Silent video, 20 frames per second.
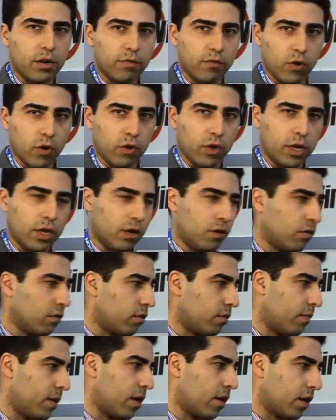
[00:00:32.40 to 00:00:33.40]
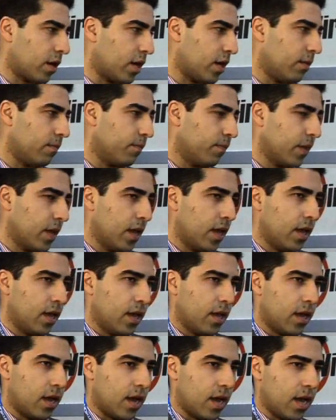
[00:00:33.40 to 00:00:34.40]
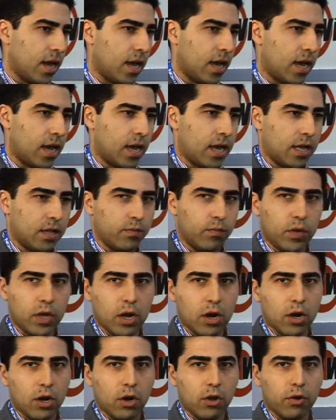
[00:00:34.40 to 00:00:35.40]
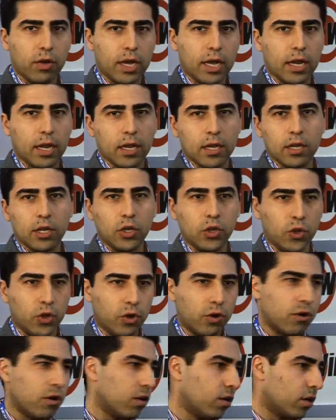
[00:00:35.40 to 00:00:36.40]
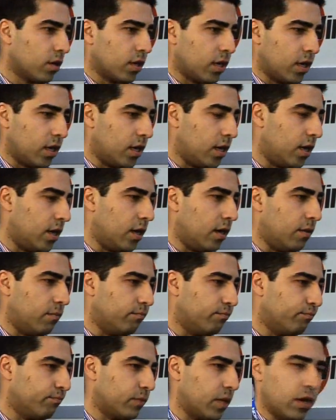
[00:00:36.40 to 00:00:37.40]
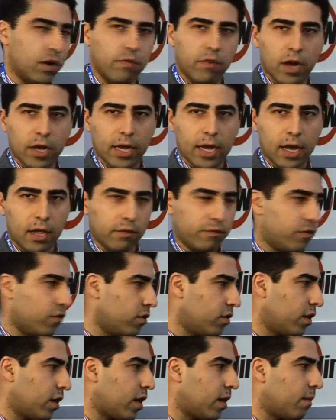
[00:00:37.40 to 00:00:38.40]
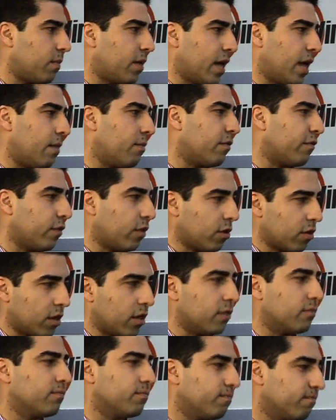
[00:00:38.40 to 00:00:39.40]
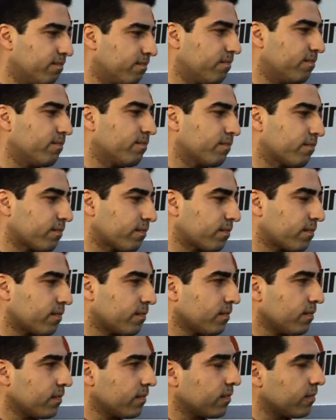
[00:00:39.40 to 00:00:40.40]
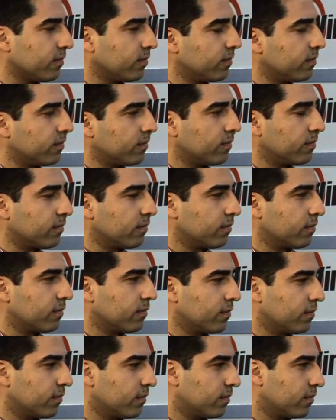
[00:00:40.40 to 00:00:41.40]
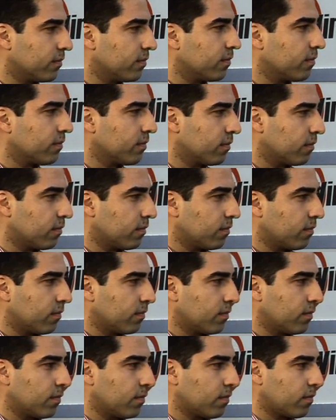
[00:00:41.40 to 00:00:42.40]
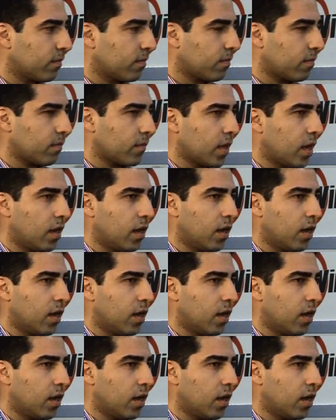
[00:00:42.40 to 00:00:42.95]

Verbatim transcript: of Nokia North America, and we are located in New York, uh, Irvine, California, and Miami, Florida. Okay, now why would retailers want to carry your products?